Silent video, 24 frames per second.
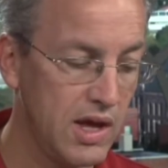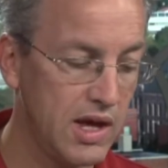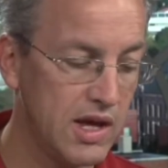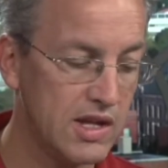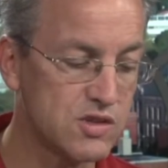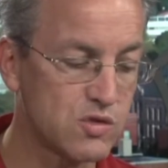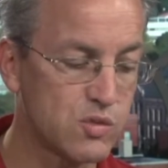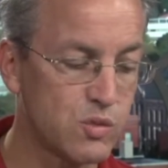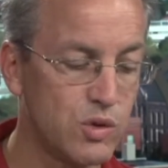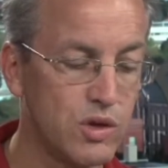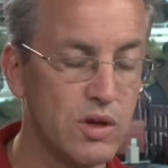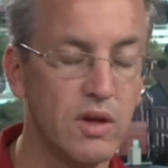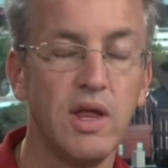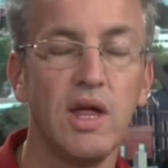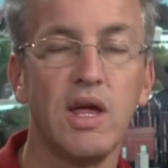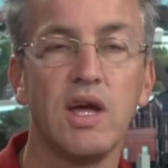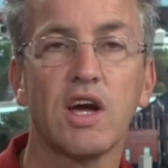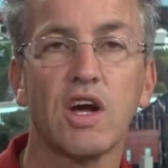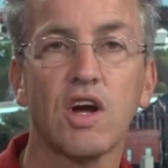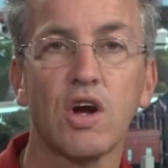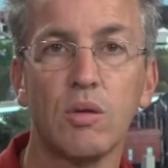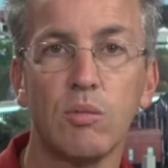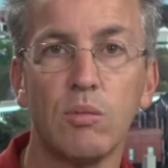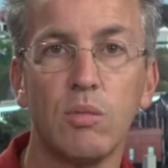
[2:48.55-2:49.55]
it's really
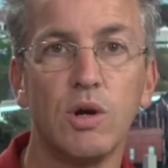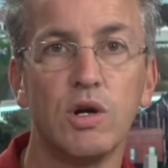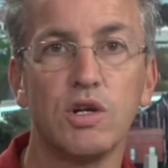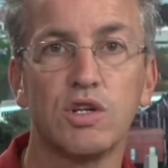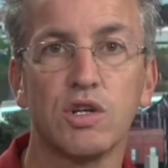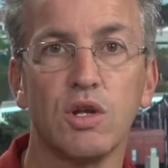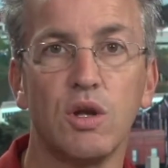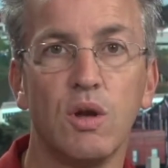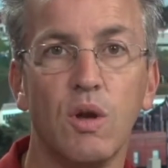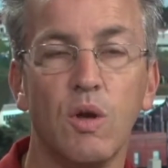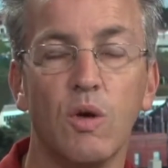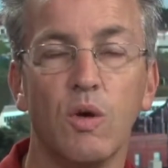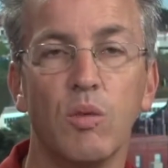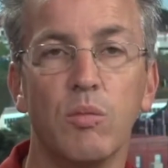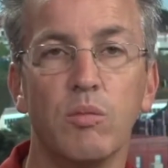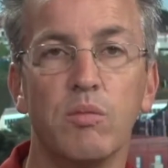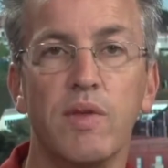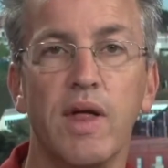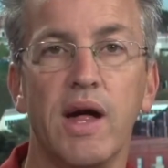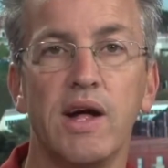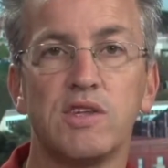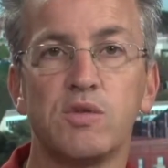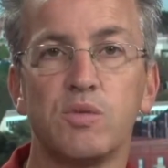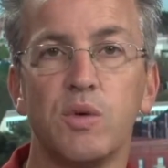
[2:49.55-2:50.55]
commercial home.
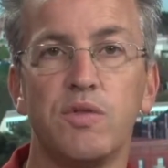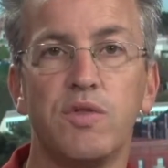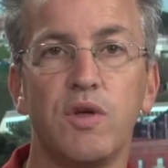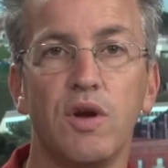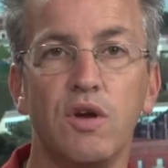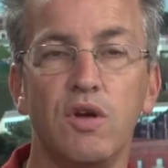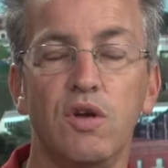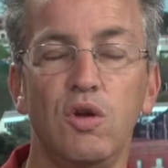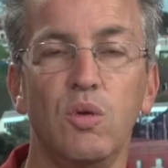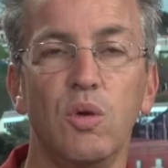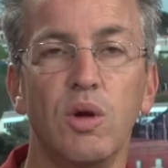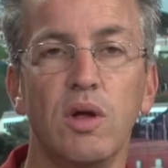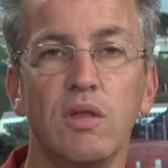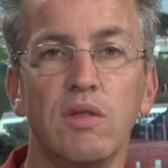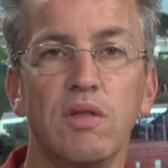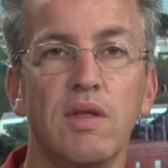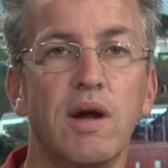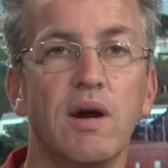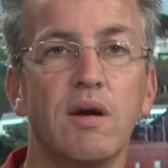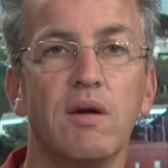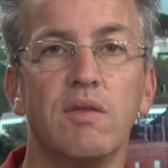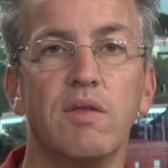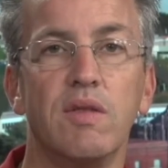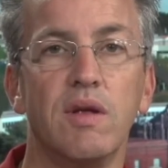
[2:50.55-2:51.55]
That's what they're doing
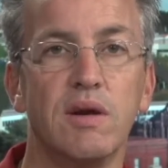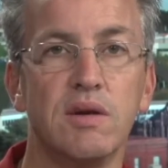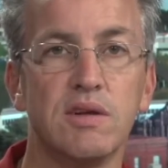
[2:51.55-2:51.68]
there.